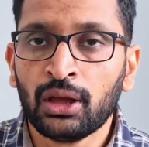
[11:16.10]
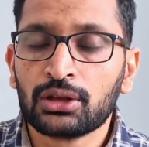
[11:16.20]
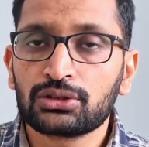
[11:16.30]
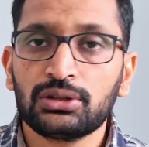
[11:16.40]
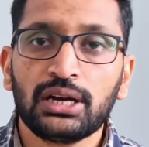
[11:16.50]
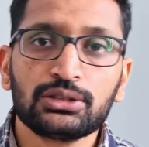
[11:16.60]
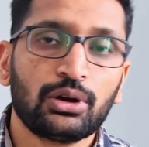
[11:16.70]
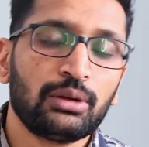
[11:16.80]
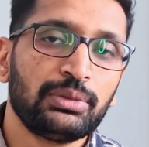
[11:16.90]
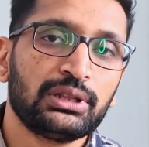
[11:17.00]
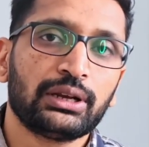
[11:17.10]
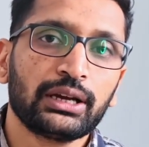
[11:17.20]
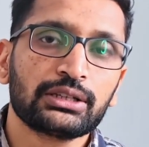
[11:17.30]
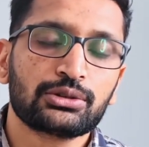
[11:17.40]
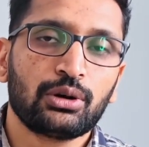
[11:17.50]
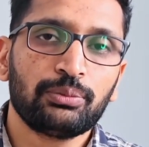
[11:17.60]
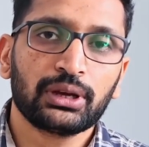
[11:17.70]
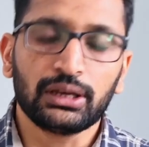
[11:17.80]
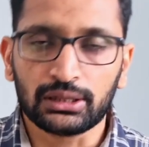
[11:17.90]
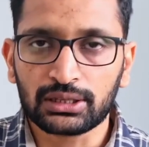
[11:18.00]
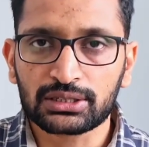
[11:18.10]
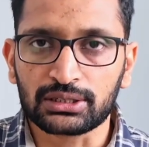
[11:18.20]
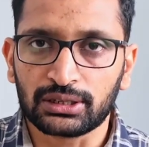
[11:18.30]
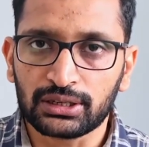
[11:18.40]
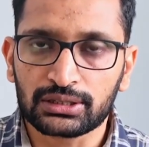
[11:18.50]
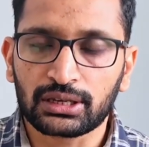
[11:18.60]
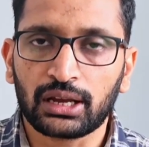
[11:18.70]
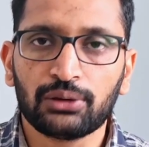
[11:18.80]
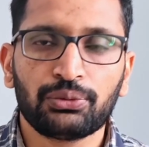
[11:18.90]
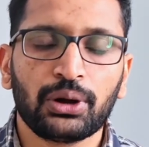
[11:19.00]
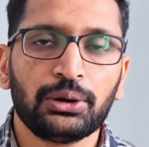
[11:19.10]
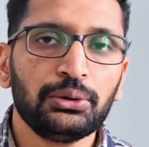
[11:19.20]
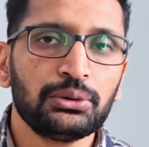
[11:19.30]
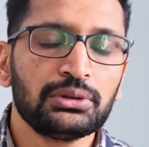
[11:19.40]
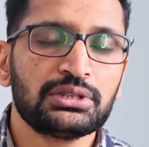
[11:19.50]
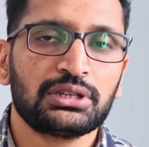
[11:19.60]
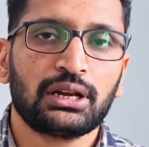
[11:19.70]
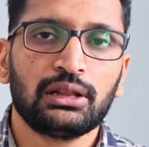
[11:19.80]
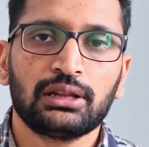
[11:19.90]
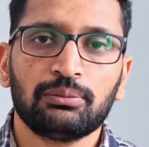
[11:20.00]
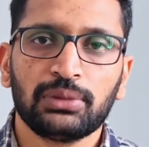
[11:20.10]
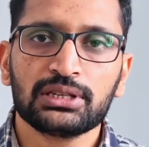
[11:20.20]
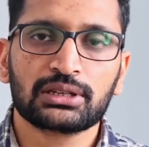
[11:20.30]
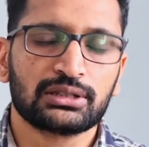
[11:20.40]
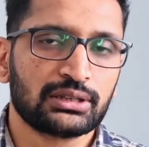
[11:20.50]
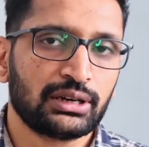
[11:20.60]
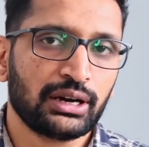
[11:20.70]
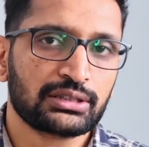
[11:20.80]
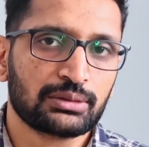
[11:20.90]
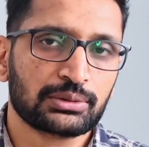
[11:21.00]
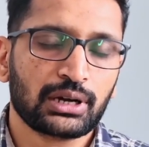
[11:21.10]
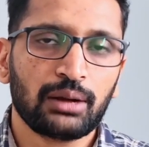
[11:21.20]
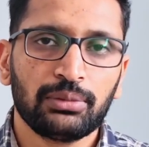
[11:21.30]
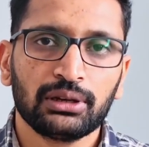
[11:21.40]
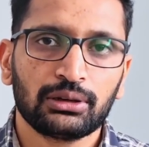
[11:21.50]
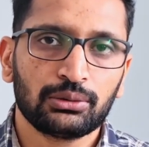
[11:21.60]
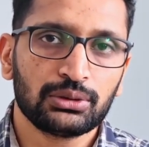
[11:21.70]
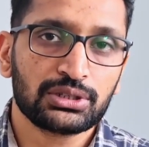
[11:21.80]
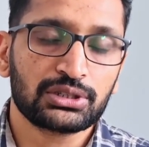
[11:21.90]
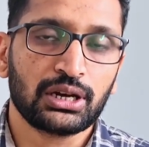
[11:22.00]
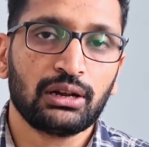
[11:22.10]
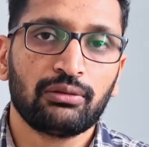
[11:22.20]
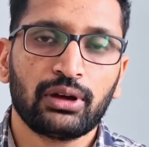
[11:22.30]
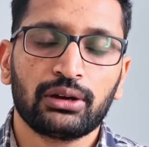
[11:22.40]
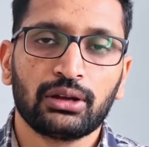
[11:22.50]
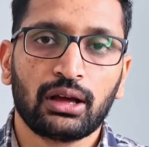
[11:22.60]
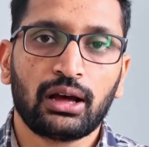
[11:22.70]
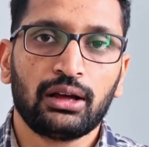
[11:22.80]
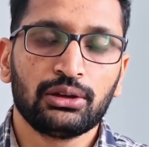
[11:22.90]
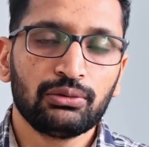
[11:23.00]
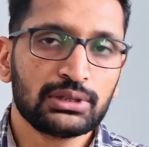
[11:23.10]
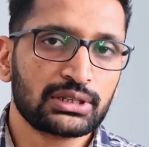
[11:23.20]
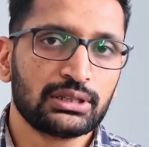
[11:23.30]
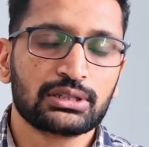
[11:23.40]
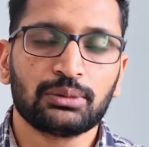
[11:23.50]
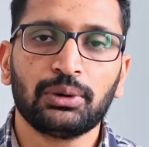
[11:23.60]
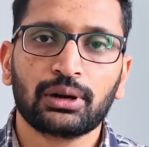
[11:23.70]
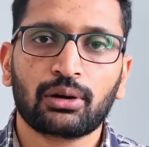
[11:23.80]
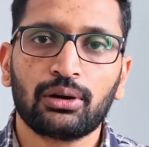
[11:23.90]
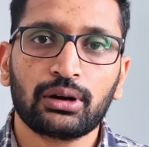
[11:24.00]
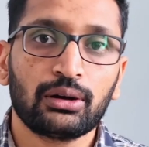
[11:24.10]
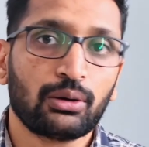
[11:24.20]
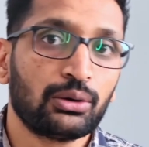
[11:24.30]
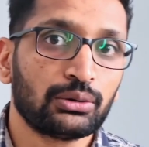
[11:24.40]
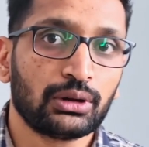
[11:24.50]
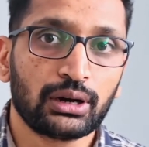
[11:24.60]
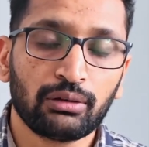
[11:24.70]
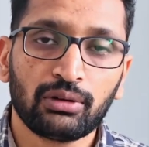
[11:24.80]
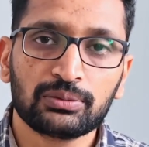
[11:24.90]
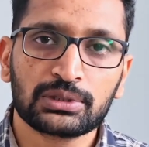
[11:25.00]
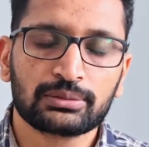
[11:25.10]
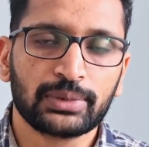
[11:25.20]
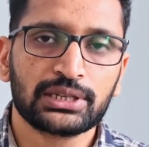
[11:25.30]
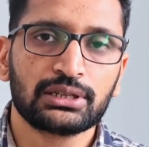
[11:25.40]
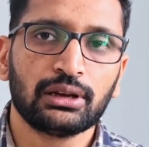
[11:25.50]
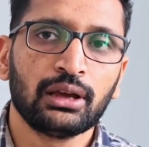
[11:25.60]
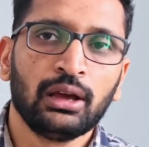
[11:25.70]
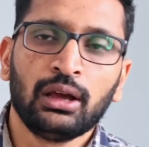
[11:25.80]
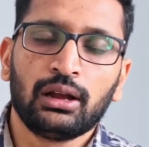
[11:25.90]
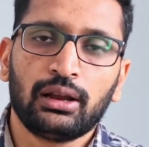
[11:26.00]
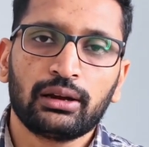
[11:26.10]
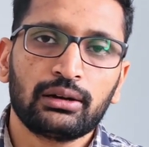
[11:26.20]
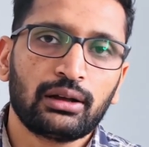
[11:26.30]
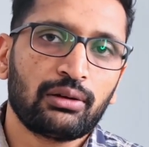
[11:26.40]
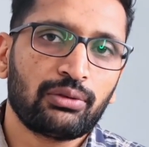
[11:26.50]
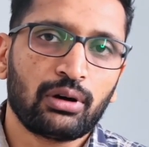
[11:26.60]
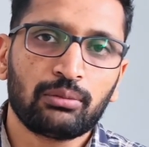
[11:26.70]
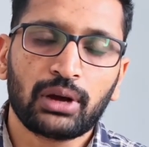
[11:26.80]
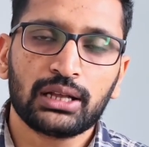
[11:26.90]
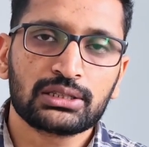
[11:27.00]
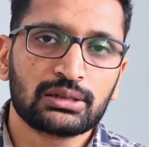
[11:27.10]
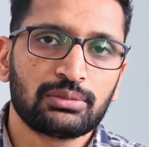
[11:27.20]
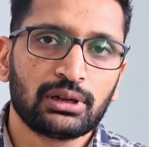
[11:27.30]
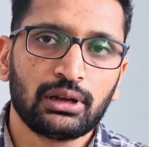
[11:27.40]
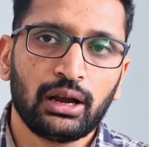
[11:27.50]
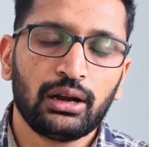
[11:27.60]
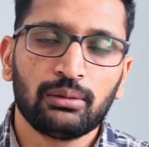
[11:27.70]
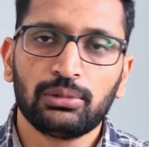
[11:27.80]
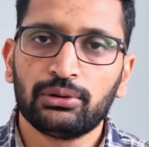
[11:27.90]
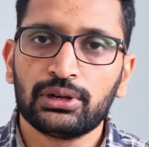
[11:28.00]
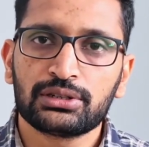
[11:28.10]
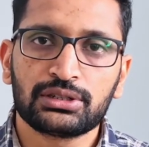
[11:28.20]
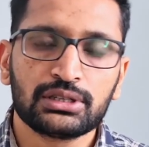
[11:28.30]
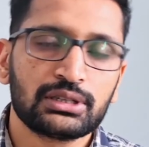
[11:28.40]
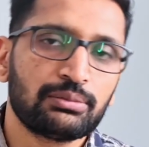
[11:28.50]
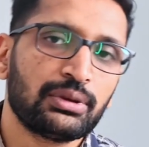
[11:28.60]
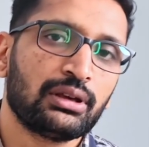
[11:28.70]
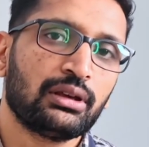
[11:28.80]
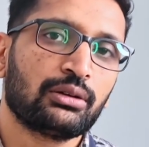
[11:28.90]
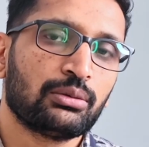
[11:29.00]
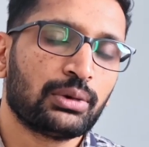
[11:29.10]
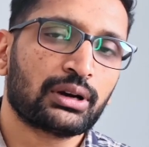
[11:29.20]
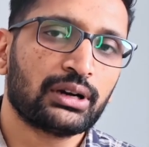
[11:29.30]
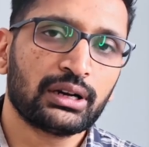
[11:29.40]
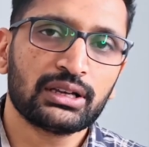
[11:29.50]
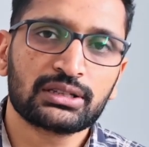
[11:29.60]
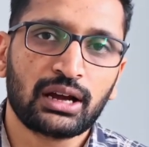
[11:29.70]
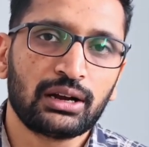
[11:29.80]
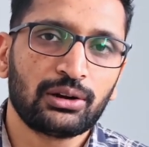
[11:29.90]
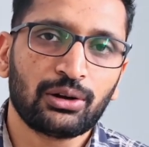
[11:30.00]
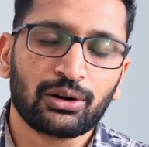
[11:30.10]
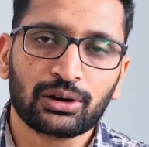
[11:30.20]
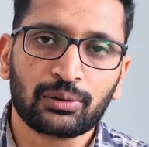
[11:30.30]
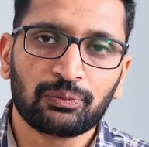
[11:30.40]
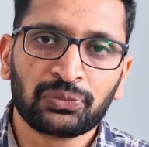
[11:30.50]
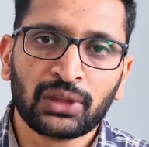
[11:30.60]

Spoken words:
So that's gonna be the next topic in this series. And if you are new to this channel, then please considering subscribing to this channel where you will see the similar content onto the DevOps, especially like a Terraform, Ansible, AWS, GCP, Kubernetes, and Docker.